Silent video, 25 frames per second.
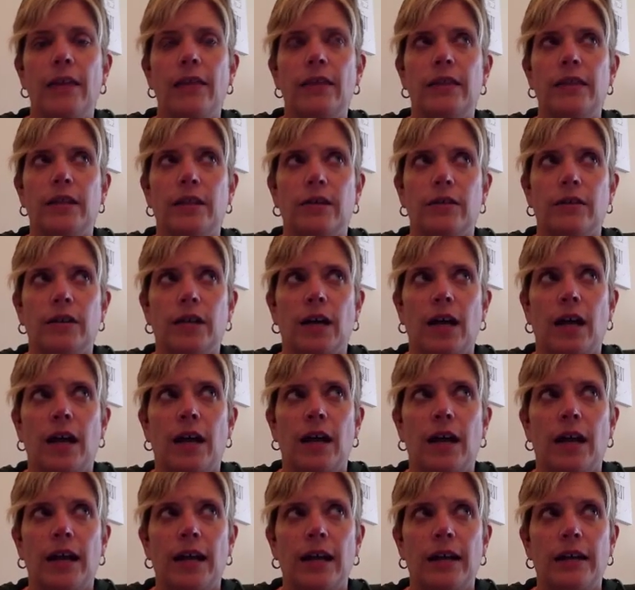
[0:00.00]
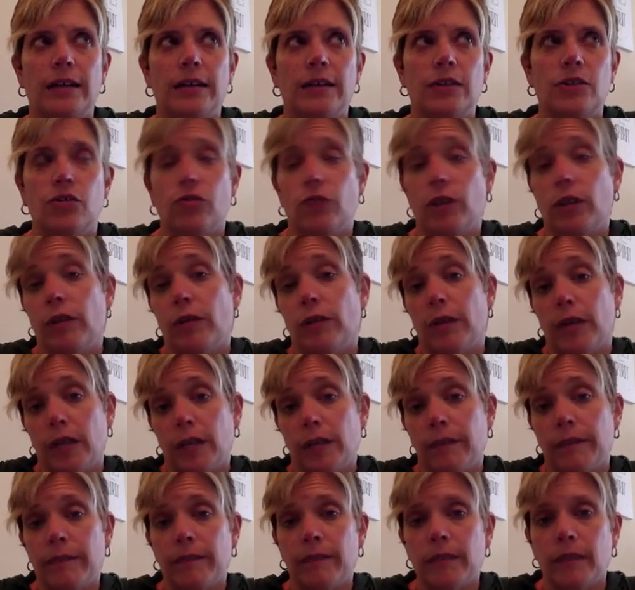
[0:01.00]
they're not as
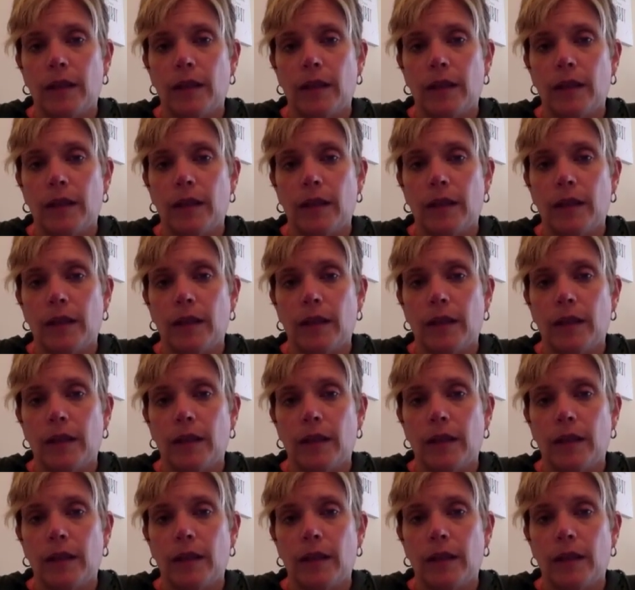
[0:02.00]
triggering